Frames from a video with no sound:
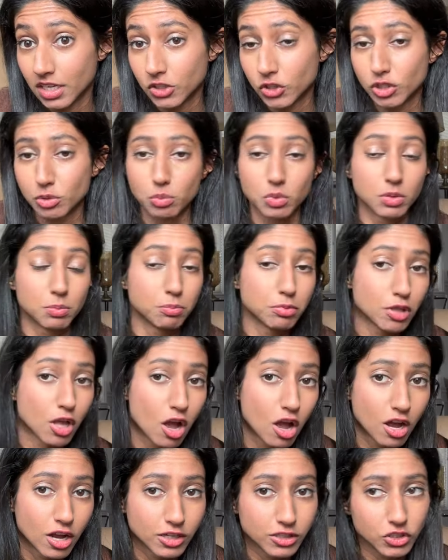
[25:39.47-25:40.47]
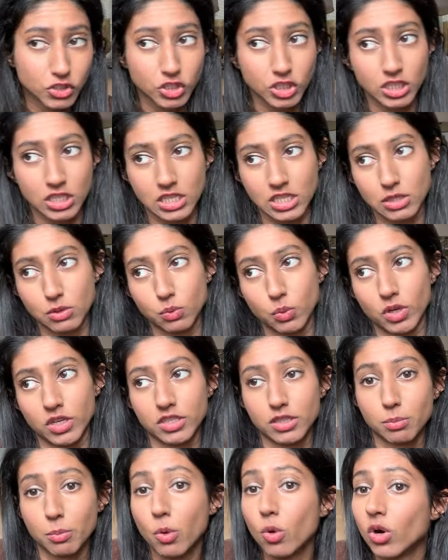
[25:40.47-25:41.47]
She was blonde, she
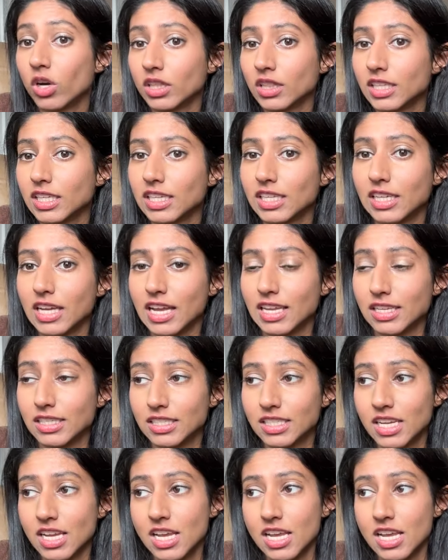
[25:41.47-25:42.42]
was portly, and